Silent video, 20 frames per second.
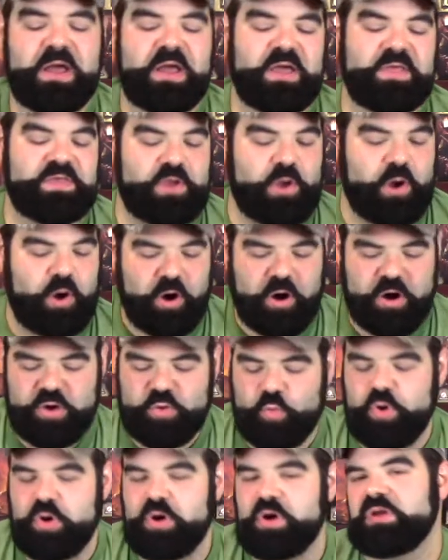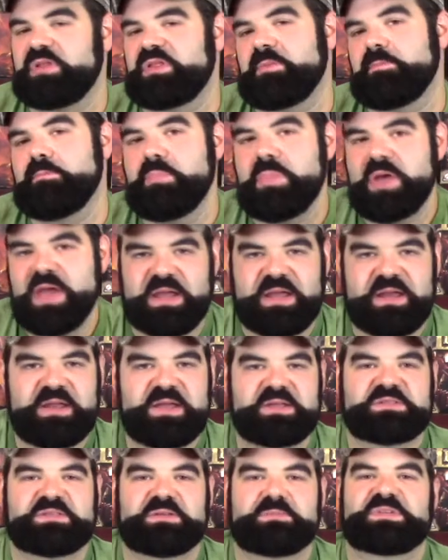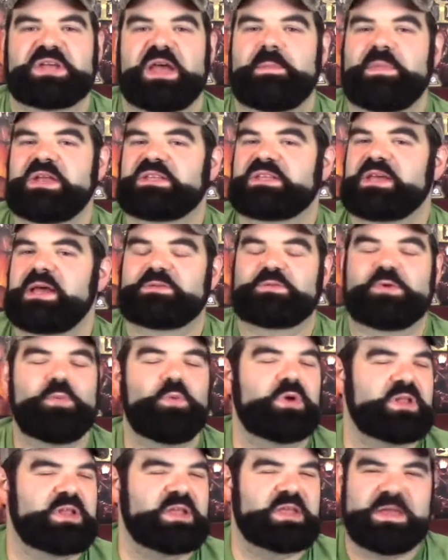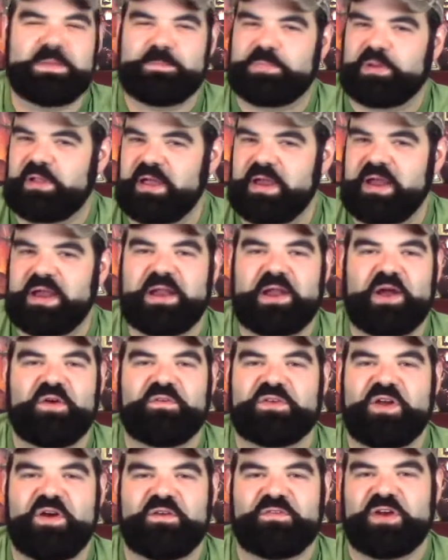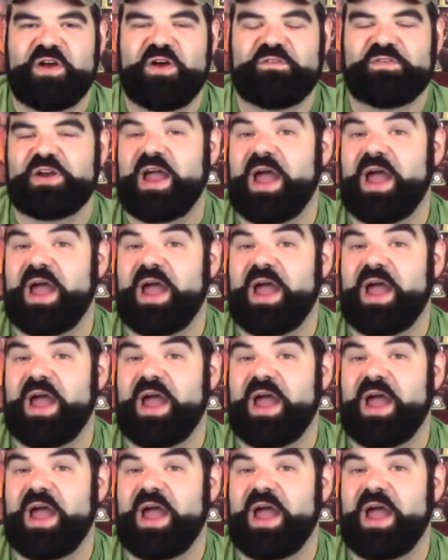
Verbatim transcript: the artwork, the mechanisms, how many times we wanted to keep playing it over and over and over,